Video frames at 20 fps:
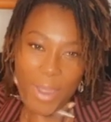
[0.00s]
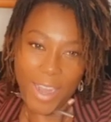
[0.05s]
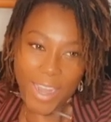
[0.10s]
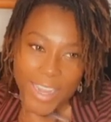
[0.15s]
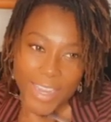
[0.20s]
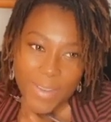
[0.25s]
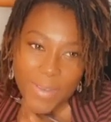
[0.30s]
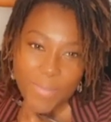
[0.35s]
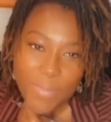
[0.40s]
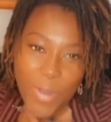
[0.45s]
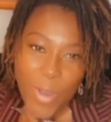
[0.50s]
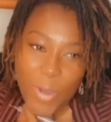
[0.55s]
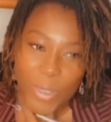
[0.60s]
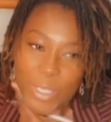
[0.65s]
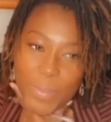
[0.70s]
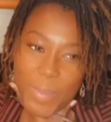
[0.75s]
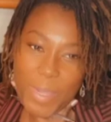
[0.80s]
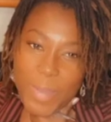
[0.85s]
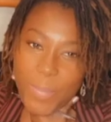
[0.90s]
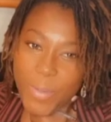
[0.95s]
But most
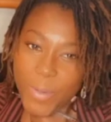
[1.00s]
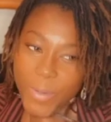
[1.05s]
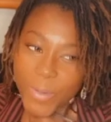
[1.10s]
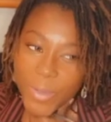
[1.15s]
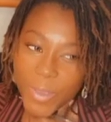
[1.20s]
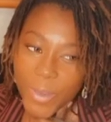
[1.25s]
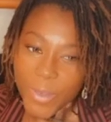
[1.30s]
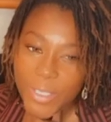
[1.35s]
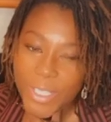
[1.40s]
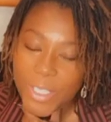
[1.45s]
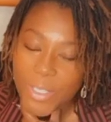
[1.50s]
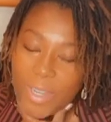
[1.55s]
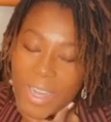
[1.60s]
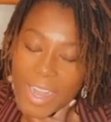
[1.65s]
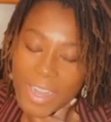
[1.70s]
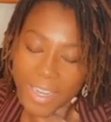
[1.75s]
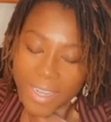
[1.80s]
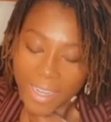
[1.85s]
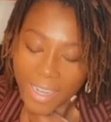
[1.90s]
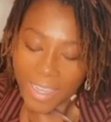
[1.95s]
people, they're still
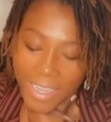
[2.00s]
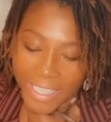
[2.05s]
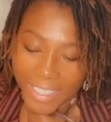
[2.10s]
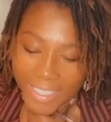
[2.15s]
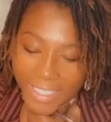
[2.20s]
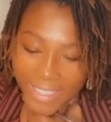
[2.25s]
kind of nice.